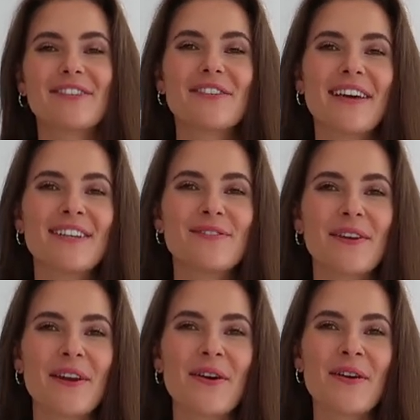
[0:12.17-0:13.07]
Today's
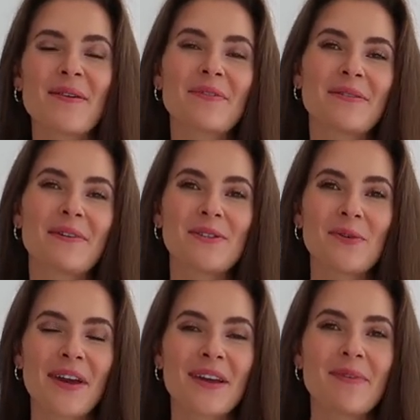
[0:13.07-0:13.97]
video I'm going to be
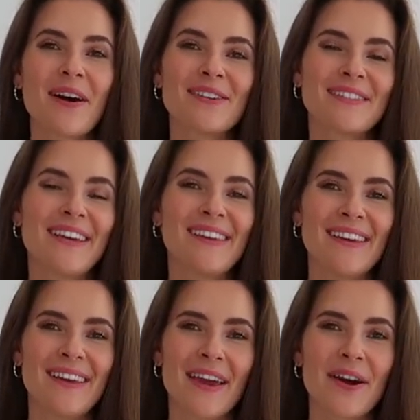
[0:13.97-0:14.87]
talking about
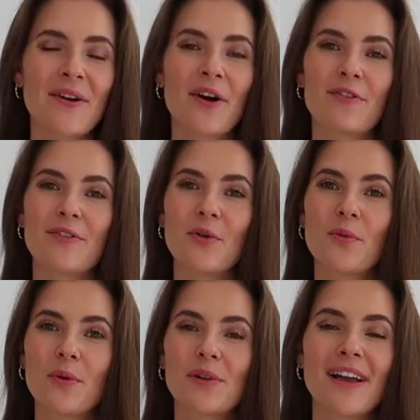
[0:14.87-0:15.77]
taking care of your
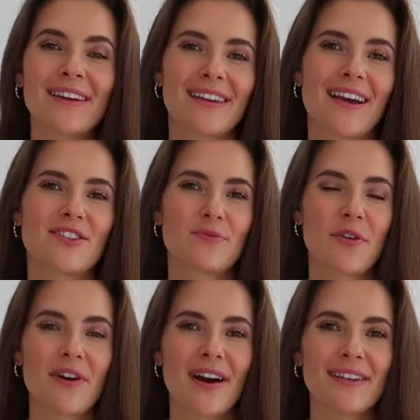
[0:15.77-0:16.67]
wool and
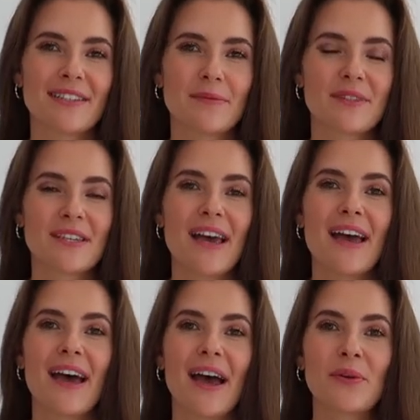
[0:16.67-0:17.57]
cashmere items,
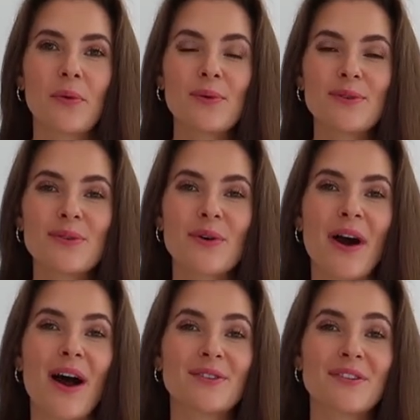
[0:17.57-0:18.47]
and also
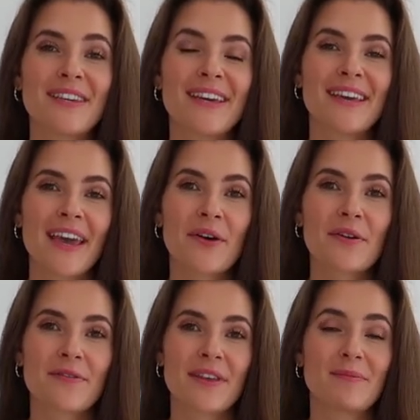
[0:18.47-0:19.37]
how to take care
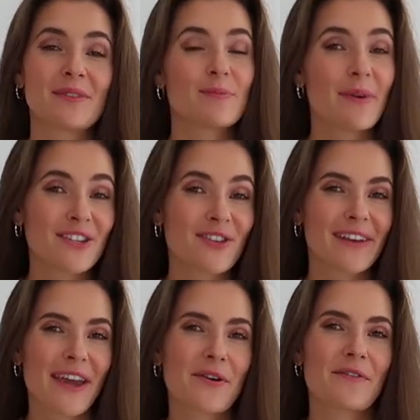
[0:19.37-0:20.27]
of them,
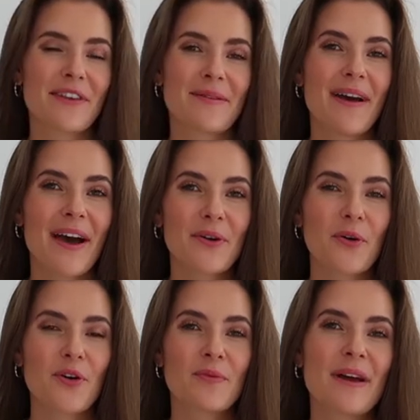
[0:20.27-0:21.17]
special care of them at
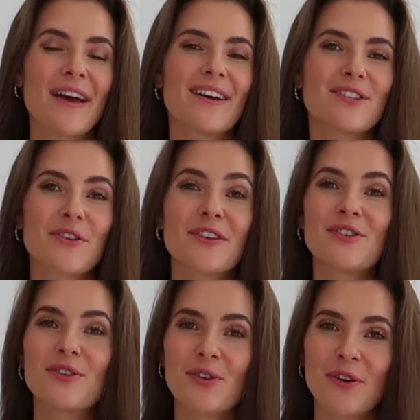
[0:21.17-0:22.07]
home, so that
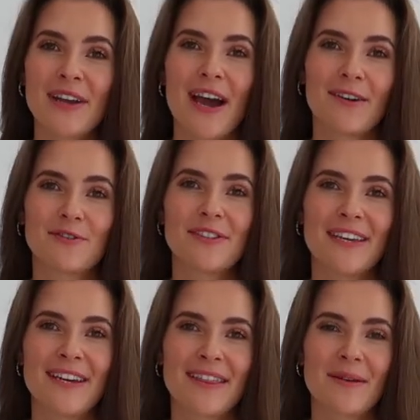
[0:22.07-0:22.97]
you don't have to
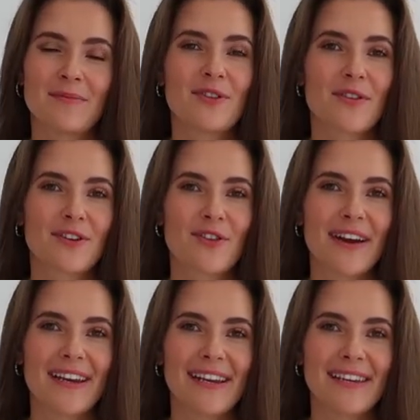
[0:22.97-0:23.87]
take them to the
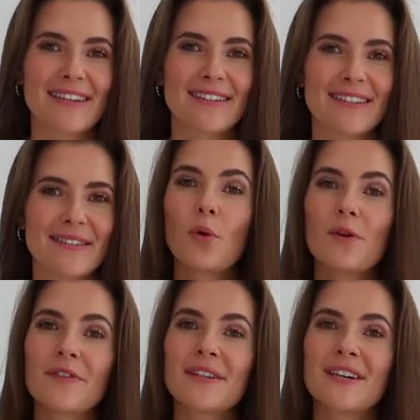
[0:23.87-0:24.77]
dry cleaners. All
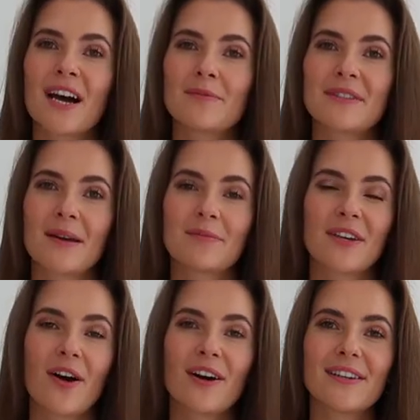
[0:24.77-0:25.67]
of the
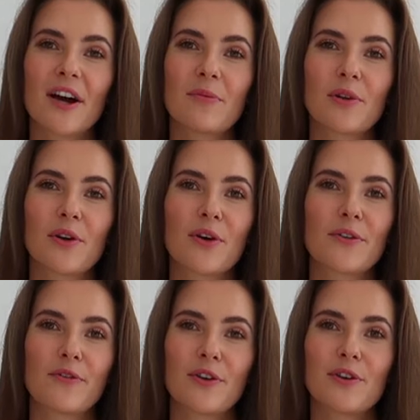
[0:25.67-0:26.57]
timestamps are down
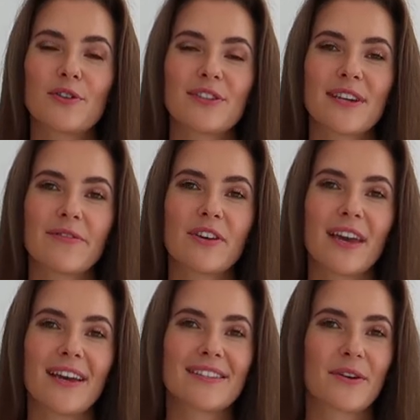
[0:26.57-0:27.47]
below for you to
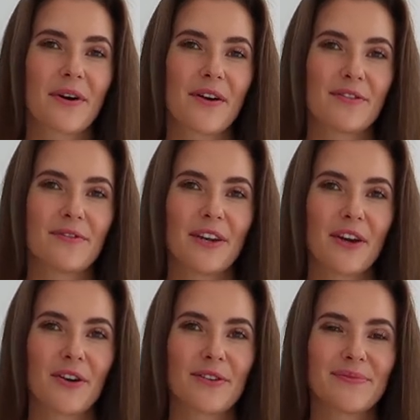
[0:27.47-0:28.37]
navigate around the
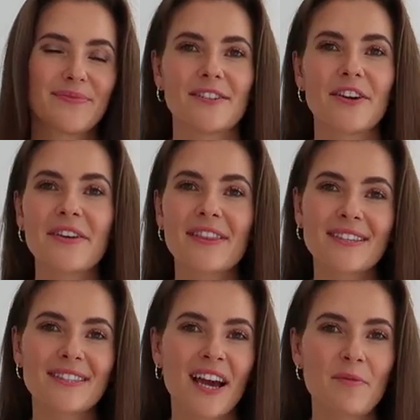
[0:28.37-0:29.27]
video. During
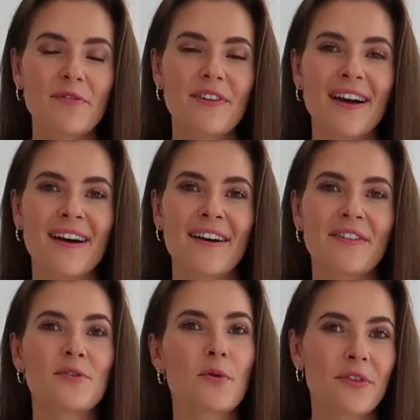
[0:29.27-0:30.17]
this time of year,
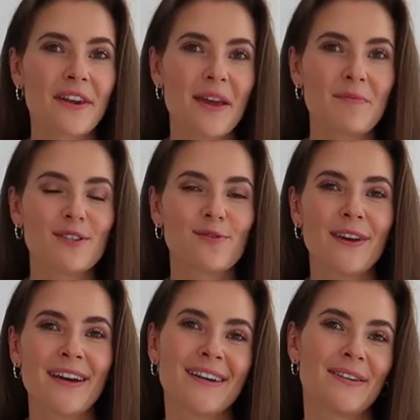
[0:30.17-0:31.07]
the Northern
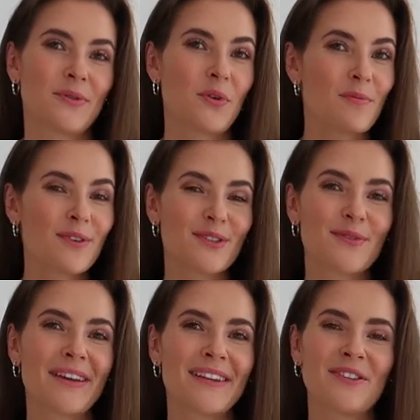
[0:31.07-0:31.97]
Hemisphere is almost
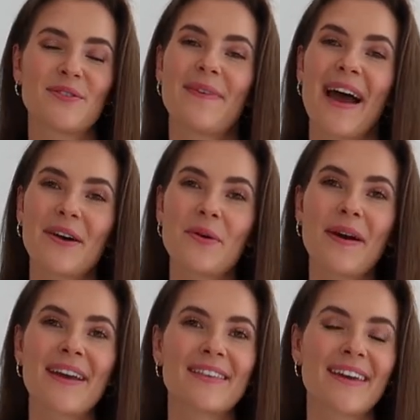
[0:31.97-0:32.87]
ready to pack
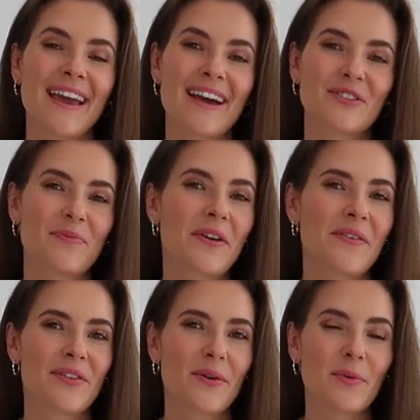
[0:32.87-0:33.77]
away their cashmere
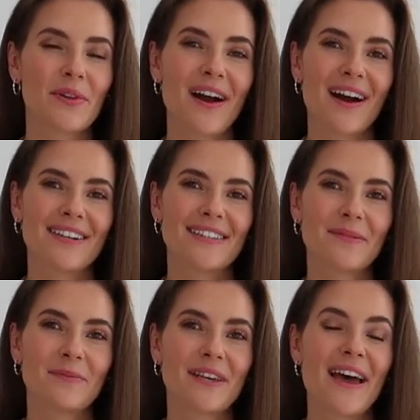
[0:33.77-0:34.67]
and their wool
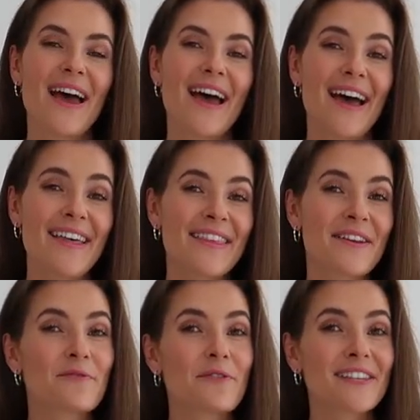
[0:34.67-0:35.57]
items, and
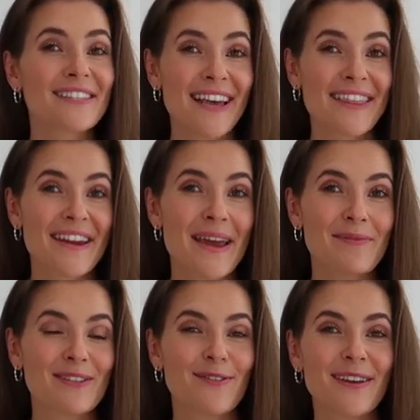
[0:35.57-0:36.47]
then for the Southern
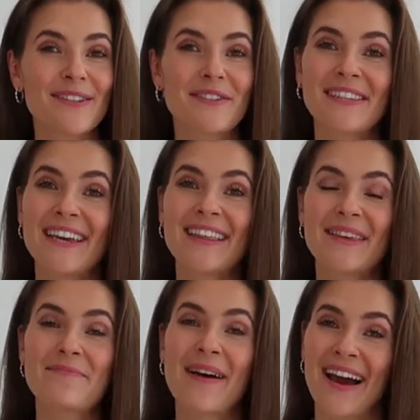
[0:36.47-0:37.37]
Hemisphere to take
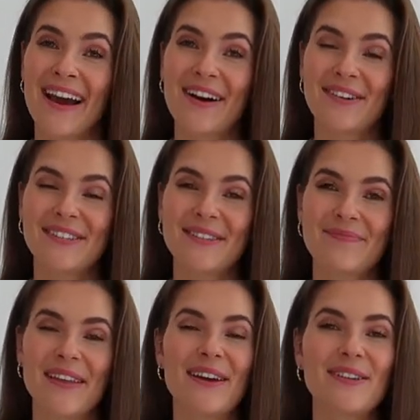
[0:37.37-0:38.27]
them back out.
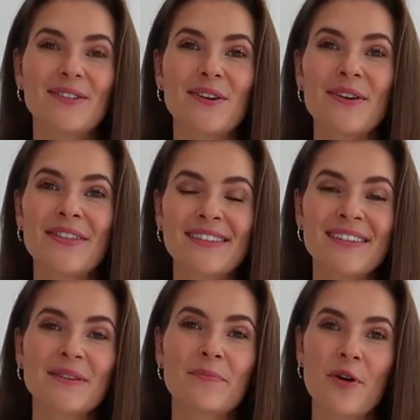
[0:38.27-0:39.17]
So this
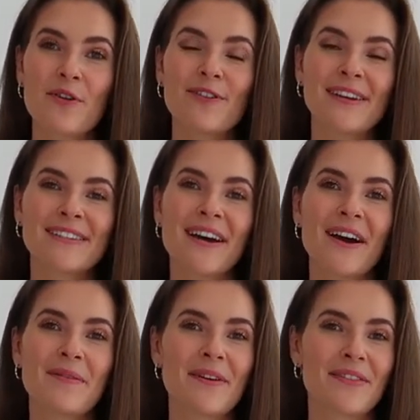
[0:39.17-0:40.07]
is the perfect
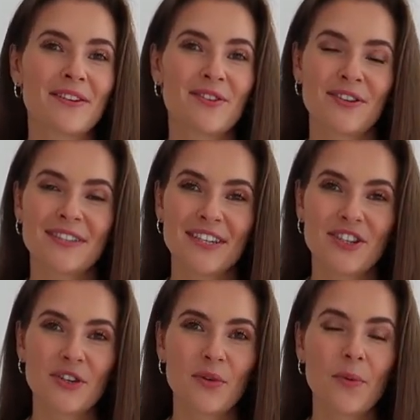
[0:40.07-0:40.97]
time in the
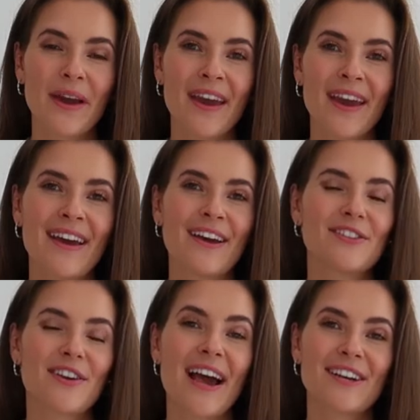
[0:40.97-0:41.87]
transitional way
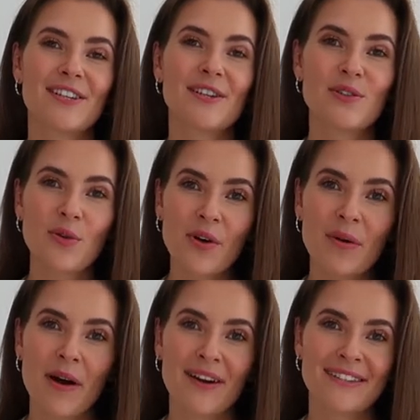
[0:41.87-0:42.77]
to actually talk
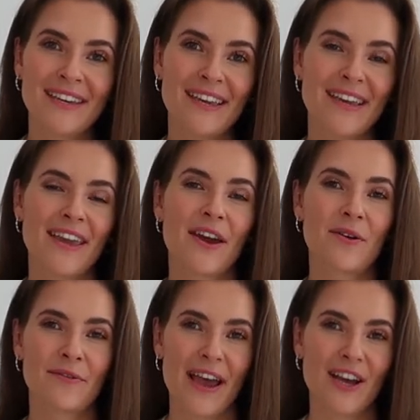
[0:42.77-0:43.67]
about taking care
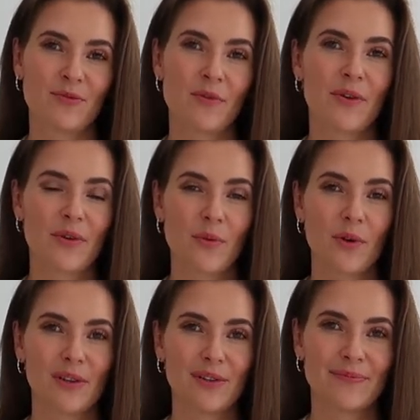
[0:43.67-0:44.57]
of cashmere and
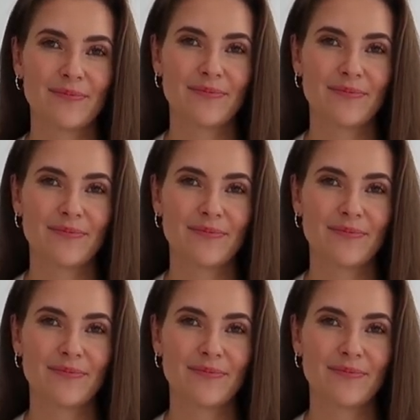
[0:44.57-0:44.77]
wool.